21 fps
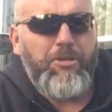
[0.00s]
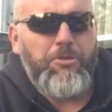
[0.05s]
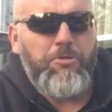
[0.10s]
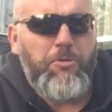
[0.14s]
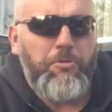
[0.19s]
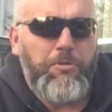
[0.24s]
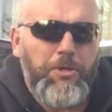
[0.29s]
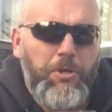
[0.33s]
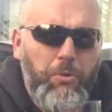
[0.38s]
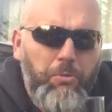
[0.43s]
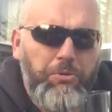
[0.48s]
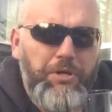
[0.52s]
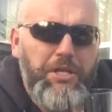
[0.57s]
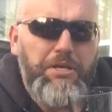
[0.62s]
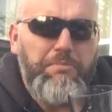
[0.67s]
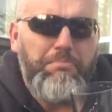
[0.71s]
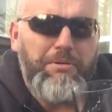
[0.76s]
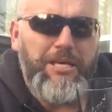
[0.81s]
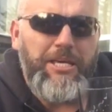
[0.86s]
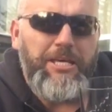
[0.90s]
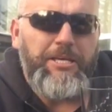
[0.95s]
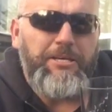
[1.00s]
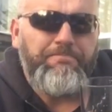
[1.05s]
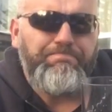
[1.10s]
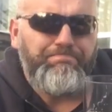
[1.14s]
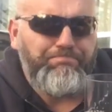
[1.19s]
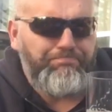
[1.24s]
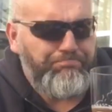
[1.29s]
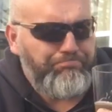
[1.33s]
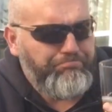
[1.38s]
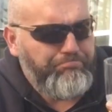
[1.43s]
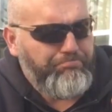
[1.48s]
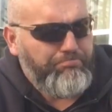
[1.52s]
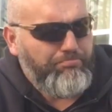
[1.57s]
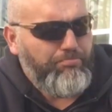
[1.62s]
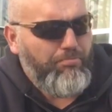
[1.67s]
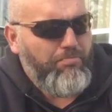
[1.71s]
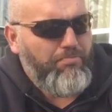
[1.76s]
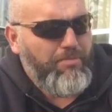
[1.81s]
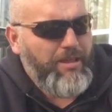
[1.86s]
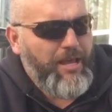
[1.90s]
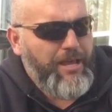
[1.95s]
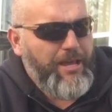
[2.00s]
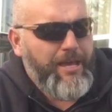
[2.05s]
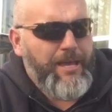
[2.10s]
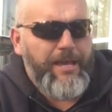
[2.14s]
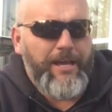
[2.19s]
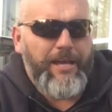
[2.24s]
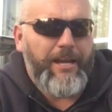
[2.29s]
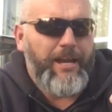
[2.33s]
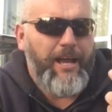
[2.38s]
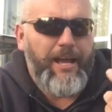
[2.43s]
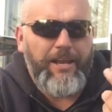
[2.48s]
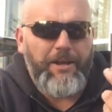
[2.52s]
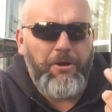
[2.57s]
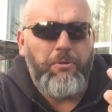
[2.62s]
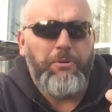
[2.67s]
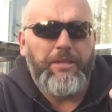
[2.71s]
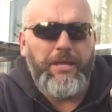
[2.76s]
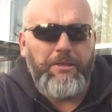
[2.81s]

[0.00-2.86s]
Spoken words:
So the ODB, and I know what